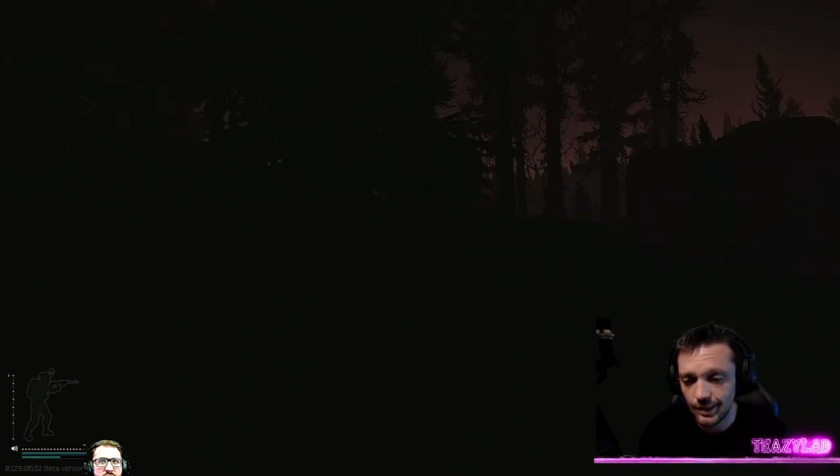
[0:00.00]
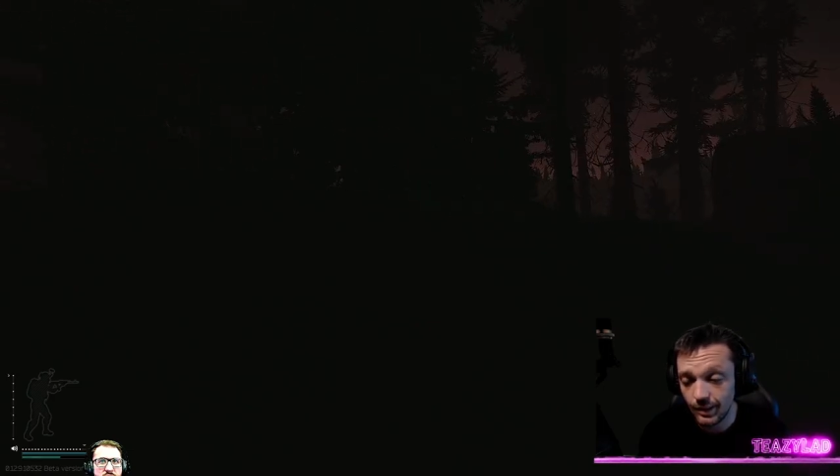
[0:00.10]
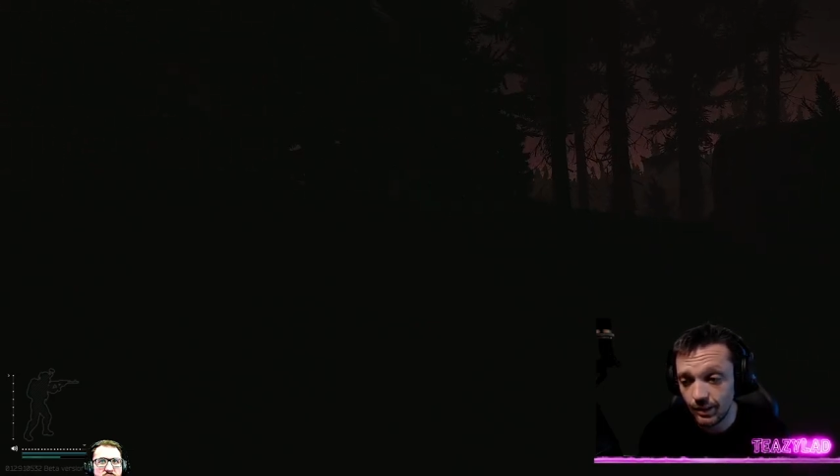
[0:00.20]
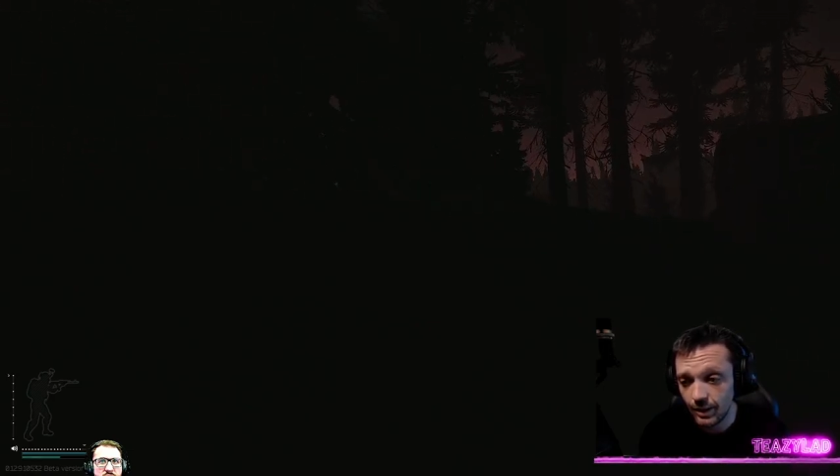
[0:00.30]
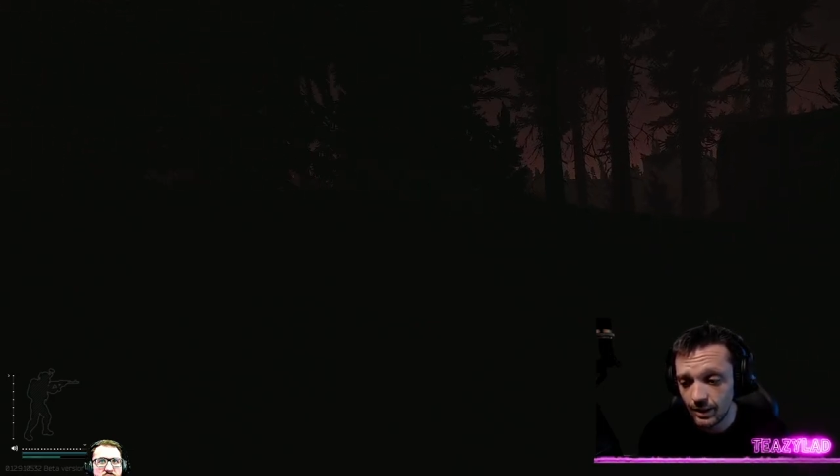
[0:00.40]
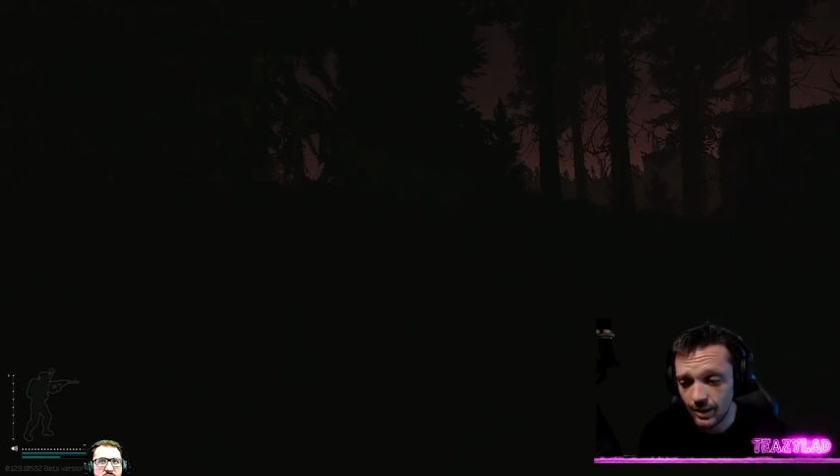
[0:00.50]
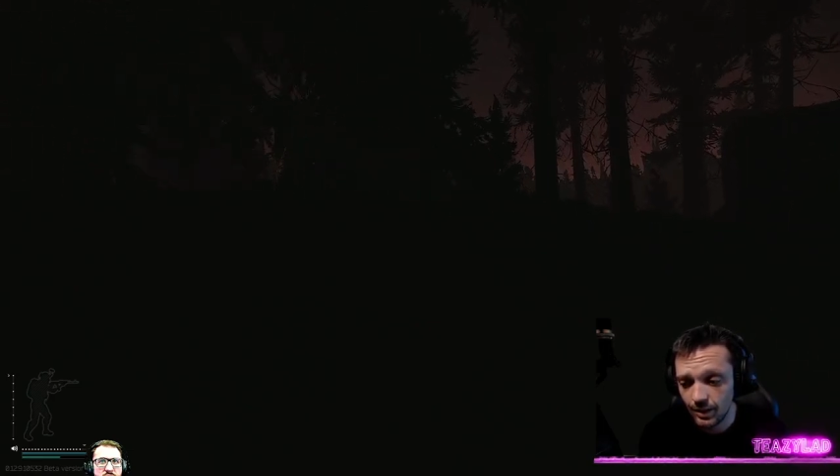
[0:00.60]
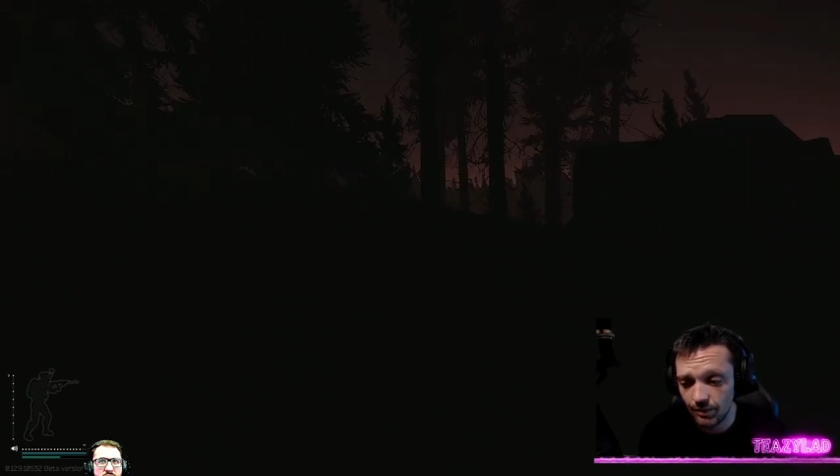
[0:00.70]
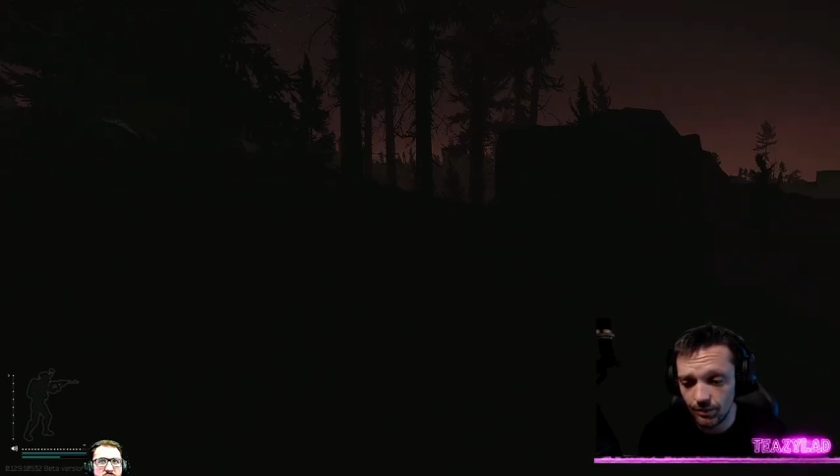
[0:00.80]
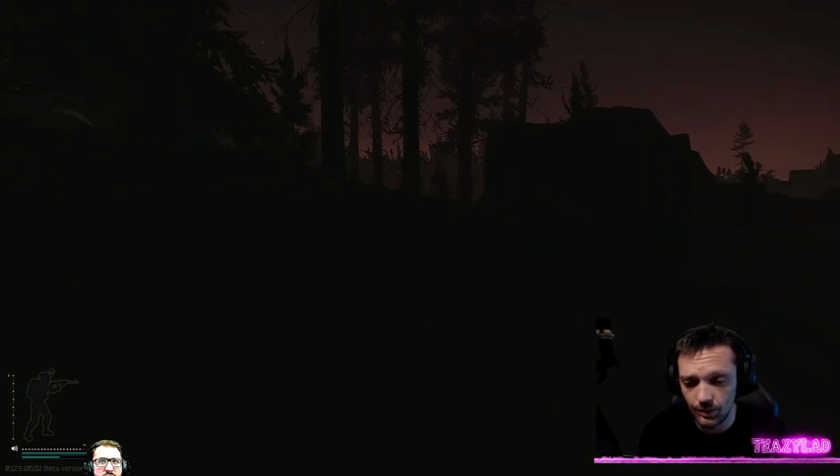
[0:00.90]
and he's a
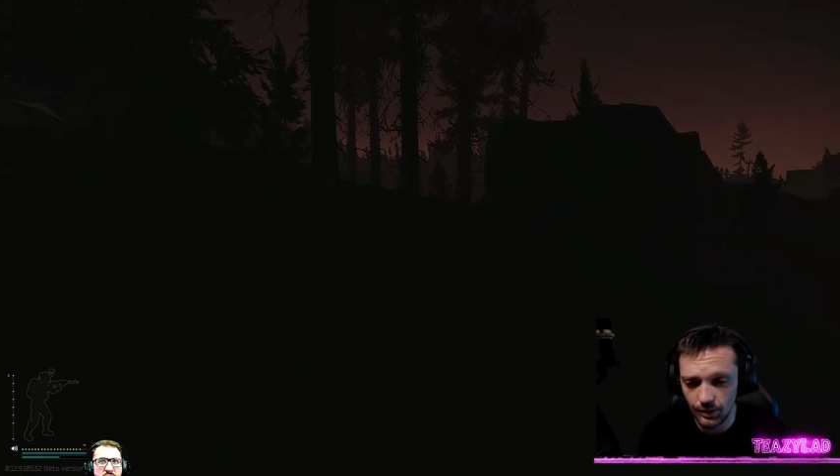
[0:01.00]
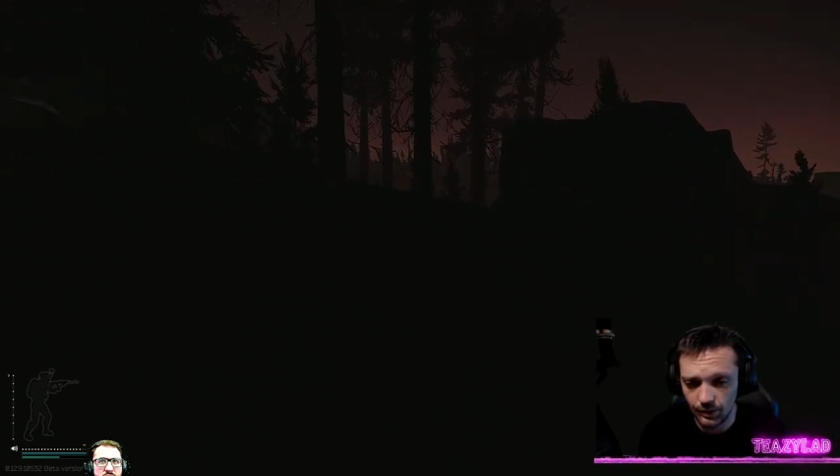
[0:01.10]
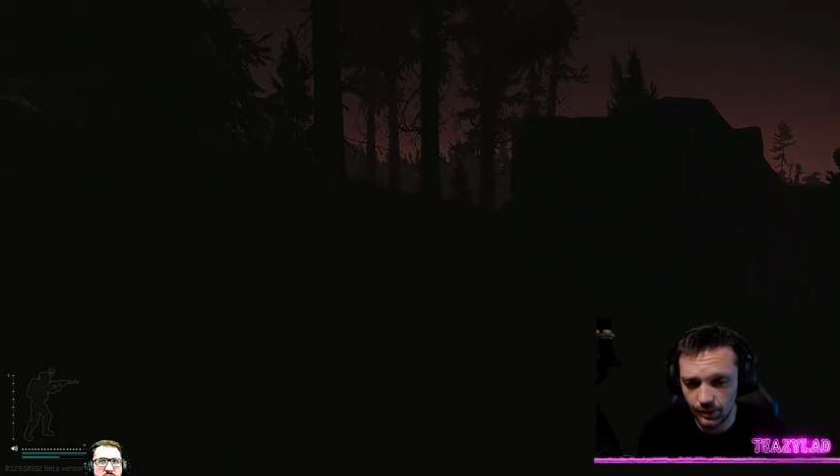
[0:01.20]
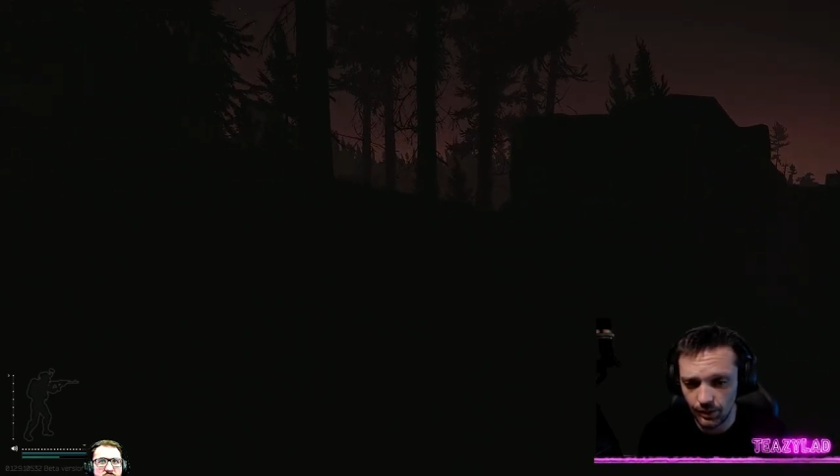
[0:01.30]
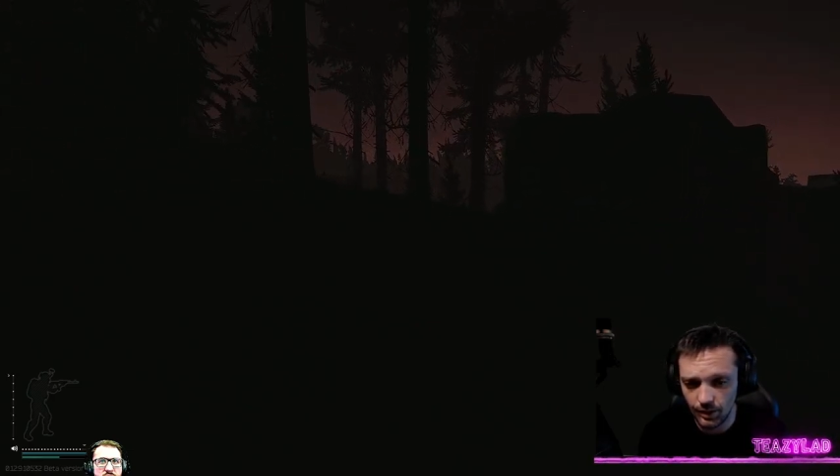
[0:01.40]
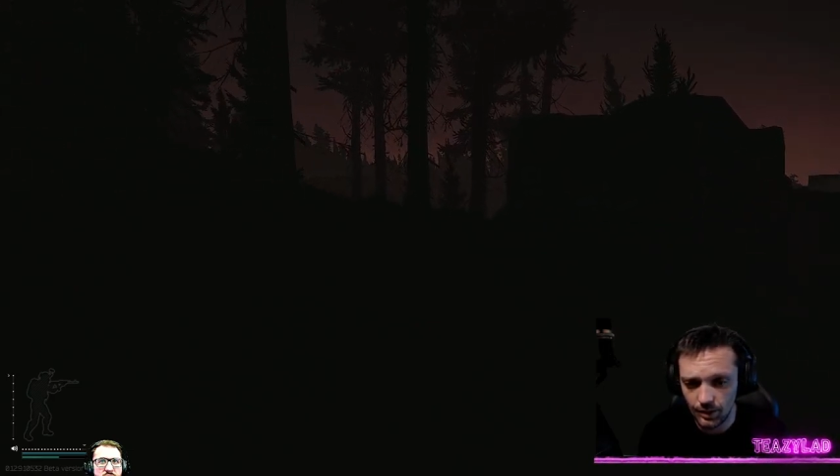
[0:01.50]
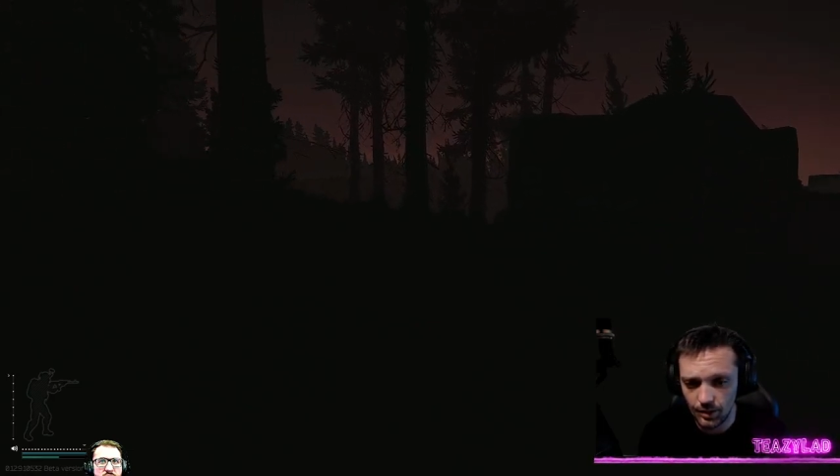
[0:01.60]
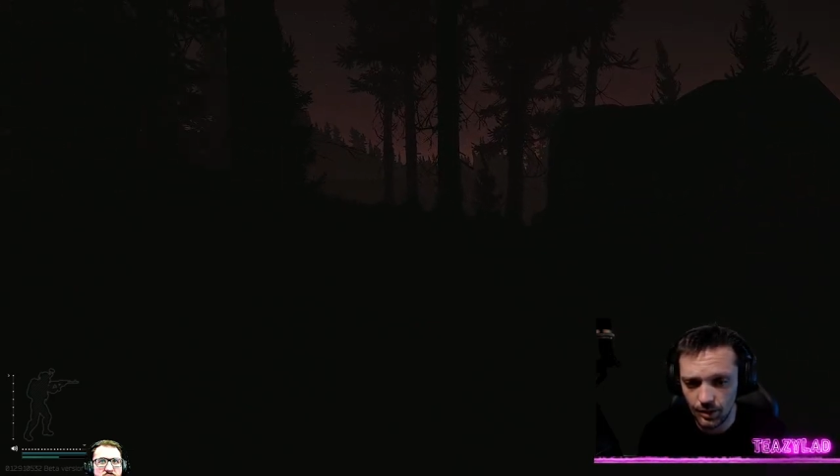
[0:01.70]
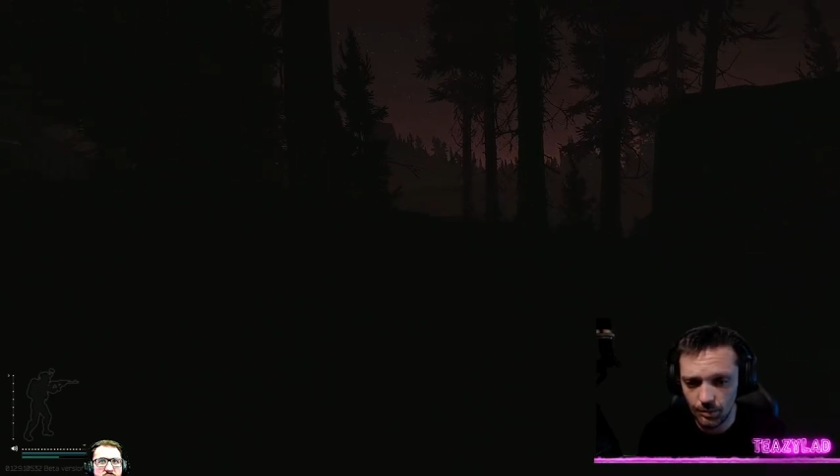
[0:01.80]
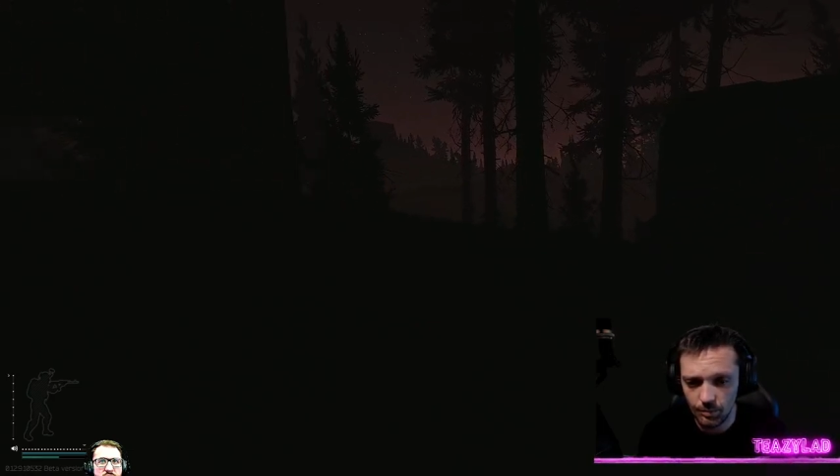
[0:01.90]
lot easier to verse
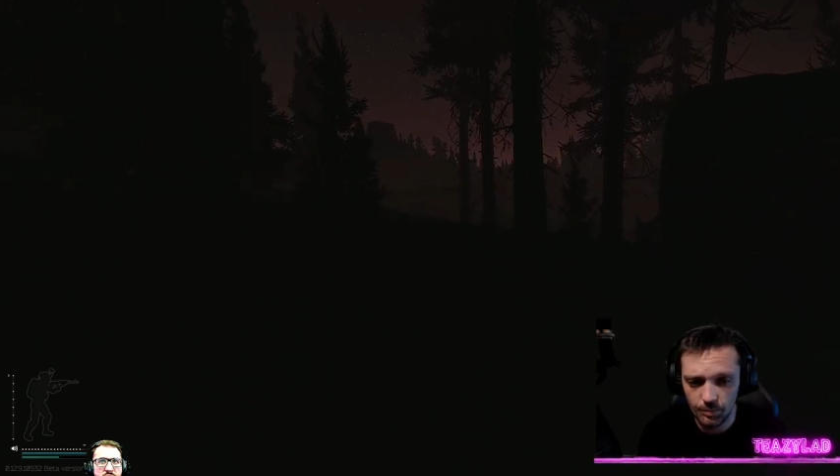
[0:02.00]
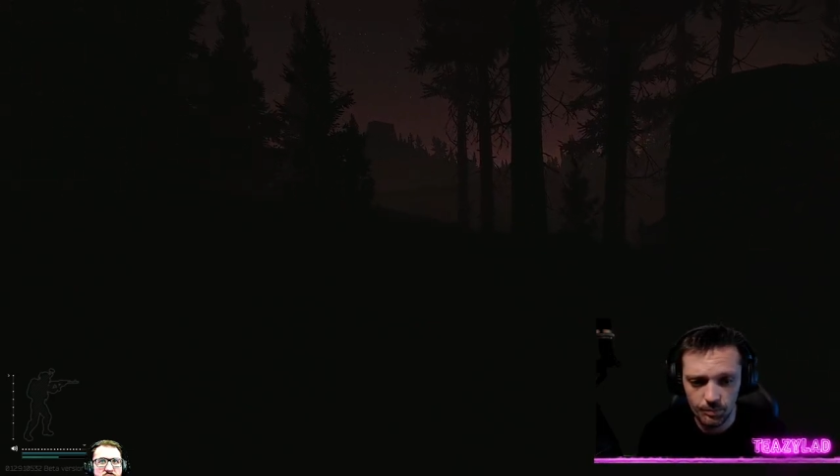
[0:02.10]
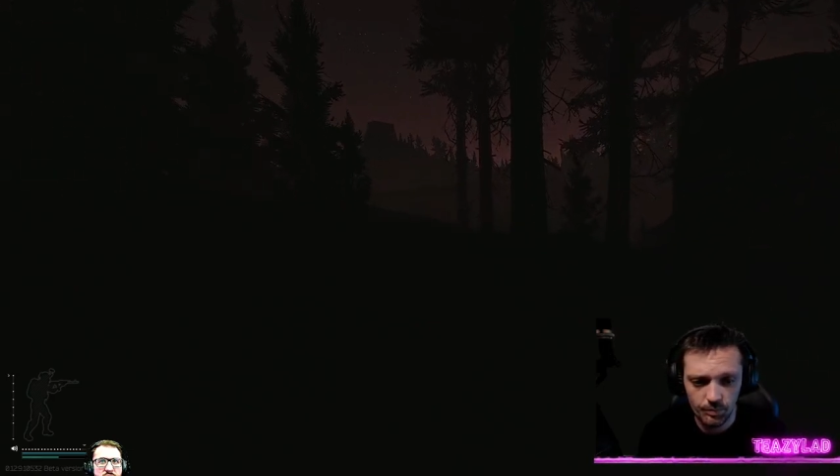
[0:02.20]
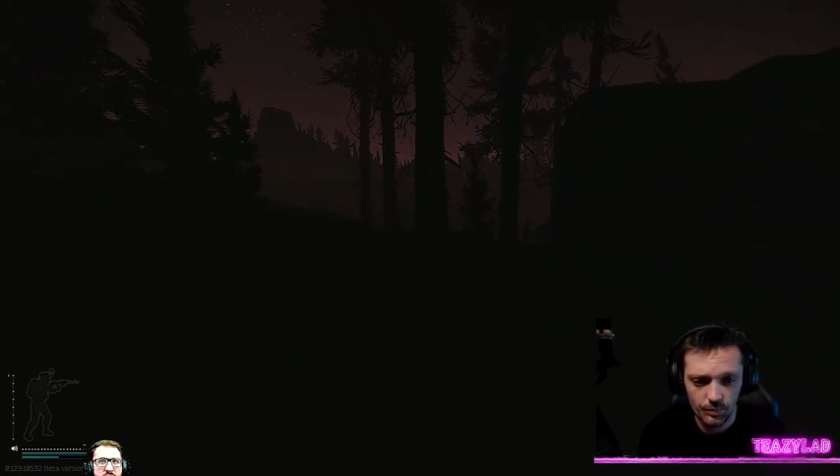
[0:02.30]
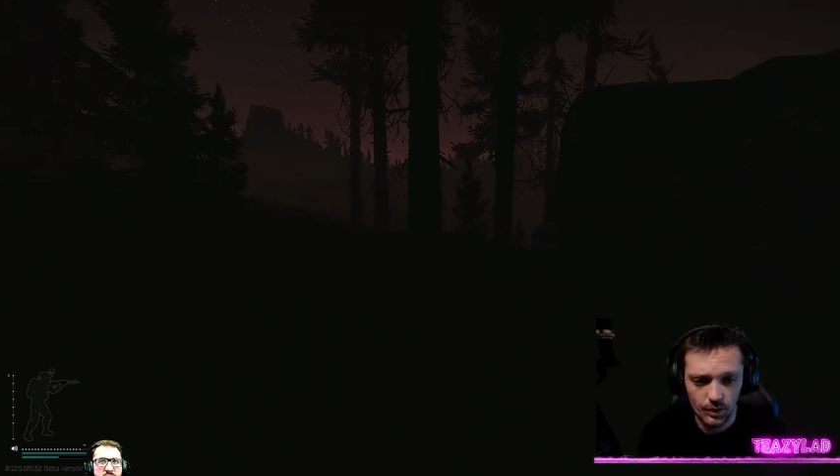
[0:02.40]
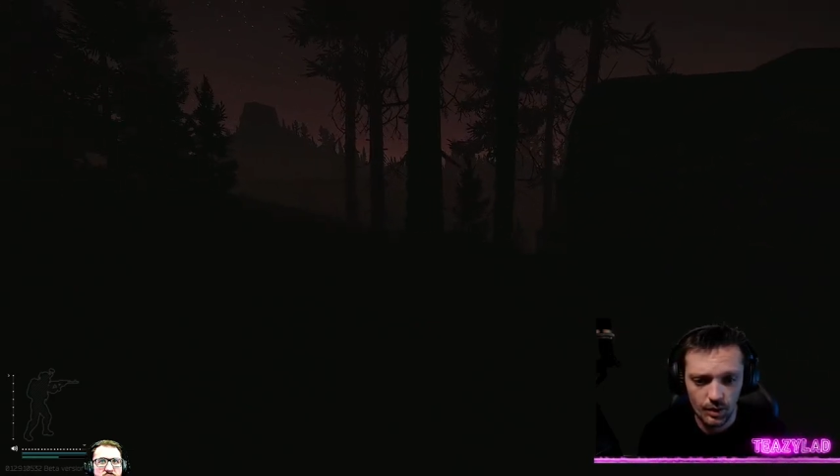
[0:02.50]
at nighttime.